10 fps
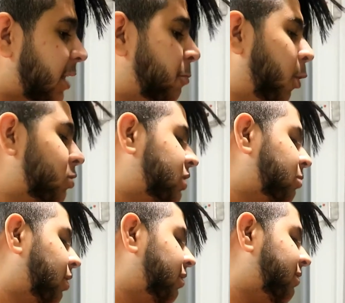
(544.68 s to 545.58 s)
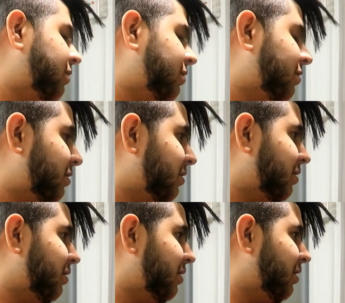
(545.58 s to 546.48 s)
I didn't post it bro of
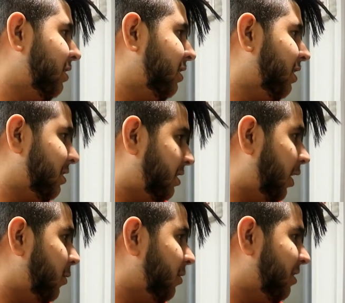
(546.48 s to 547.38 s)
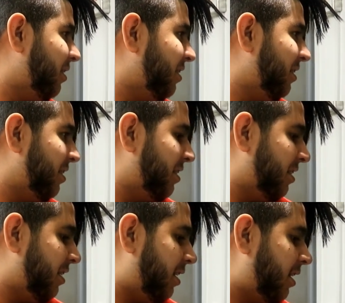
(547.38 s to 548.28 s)
whatever I said down that one yeah
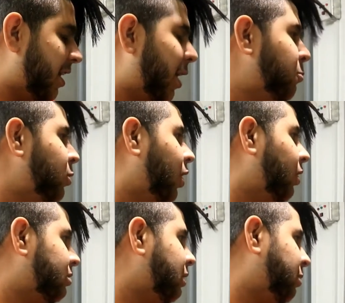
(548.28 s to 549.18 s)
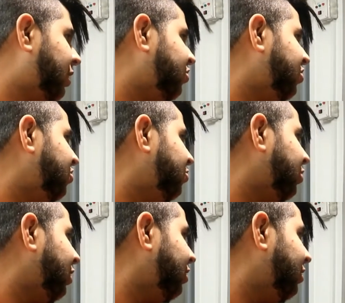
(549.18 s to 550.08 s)
alright can we out uh, said protection issues
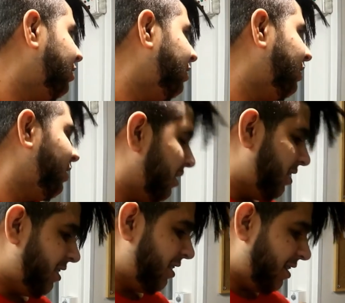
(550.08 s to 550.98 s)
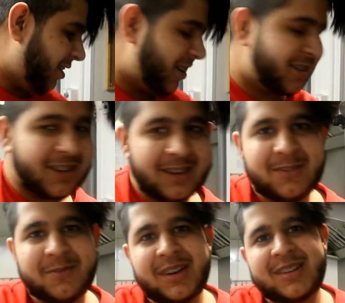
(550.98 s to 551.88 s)
man protection issues yeah alright
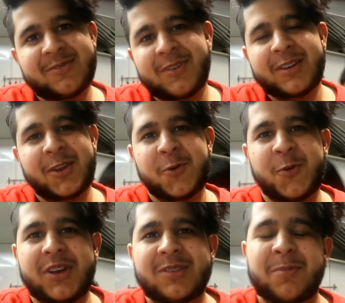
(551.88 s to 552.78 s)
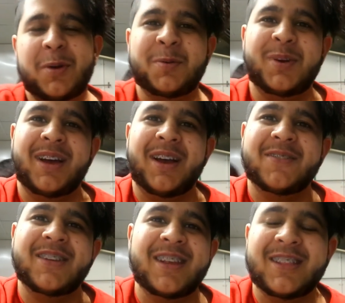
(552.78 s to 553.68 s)
safe man this mine's a waste man I
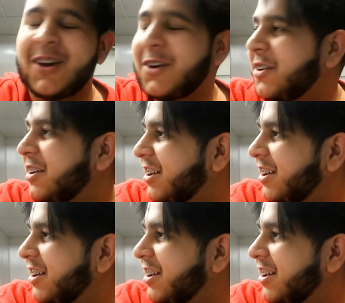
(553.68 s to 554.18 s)
have to take that out